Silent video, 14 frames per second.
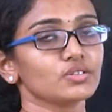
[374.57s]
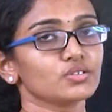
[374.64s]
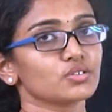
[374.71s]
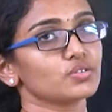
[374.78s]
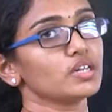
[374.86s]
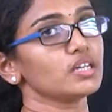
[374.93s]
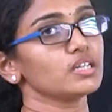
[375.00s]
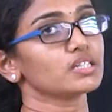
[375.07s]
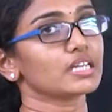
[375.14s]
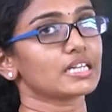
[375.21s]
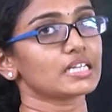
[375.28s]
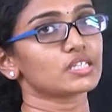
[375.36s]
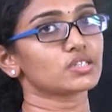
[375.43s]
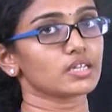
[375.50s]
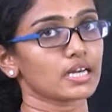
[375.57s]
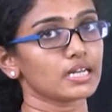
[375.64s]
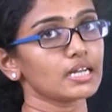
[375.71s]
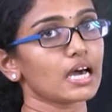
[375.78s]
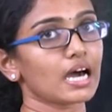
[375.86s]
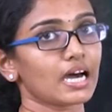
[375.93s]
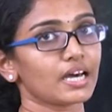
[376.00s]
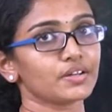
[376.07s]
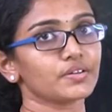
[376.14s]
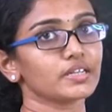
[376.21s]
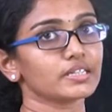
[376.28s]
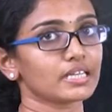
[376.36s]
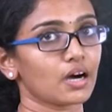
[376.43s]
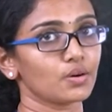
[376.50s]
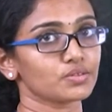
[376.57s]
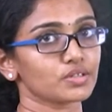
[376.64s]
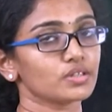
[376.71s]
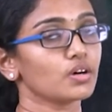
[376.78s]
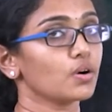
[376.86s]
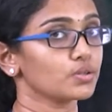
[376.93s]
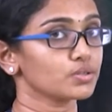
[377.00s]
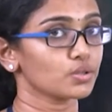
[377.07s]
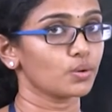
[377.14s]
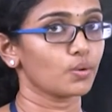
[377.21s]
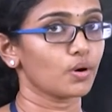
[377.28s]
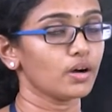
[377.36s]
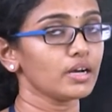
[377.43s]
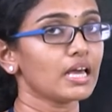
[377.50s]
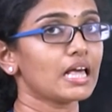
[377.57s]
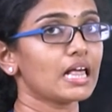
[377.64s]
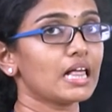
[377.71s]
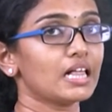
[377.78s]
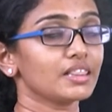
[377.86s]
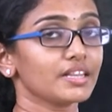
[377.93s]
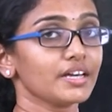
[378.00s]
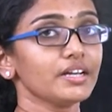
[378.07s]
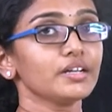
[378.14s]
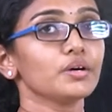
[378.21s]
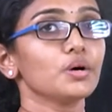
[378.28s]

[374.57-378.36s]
to the nearest 10, 100, 1000 or so on. Then